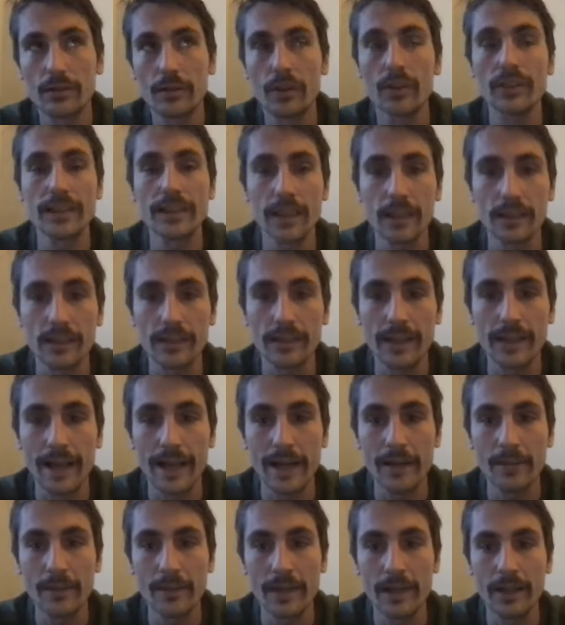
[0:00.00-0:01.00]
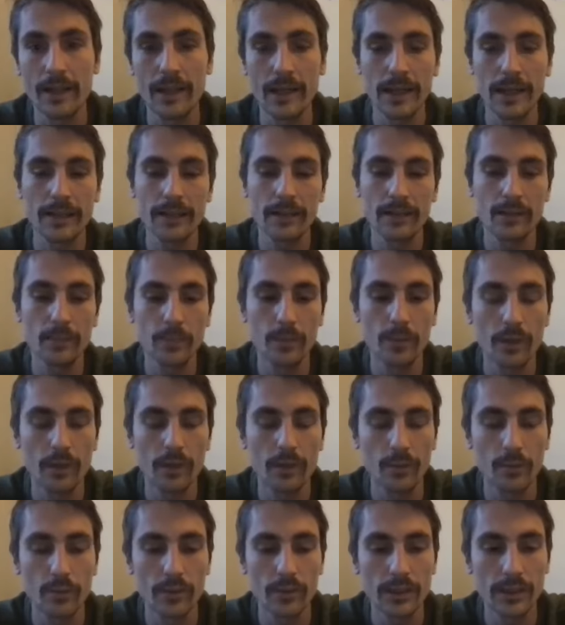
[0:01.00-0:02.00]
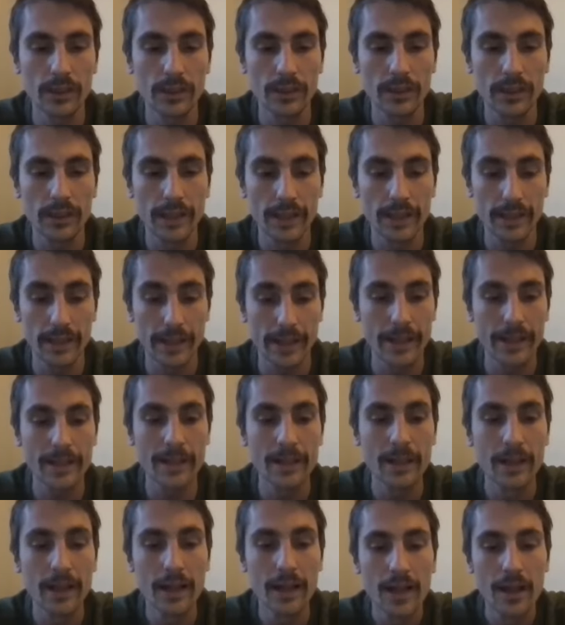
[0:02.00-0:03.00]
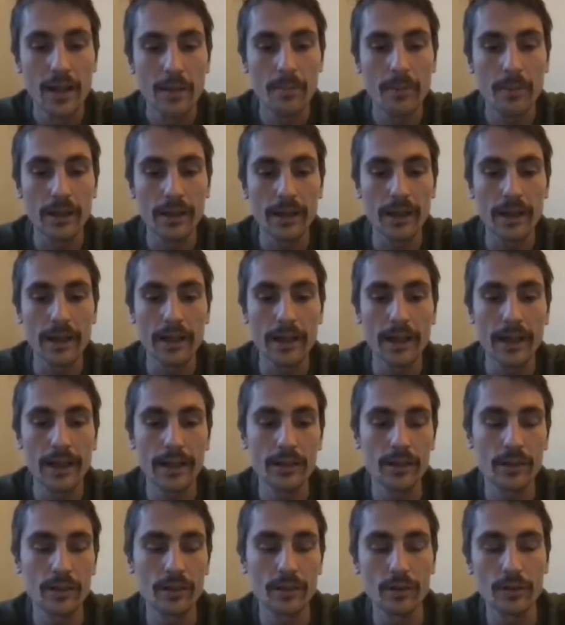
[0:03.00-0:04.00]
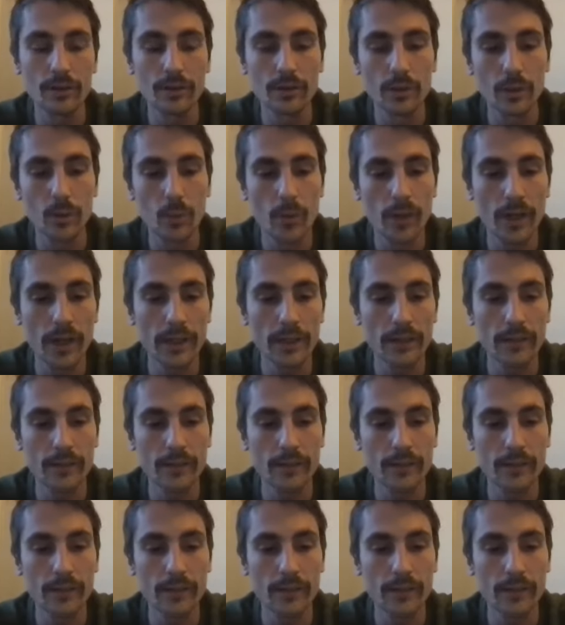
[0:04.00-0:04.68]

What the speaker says: the second time and I didn't get in. But I had to write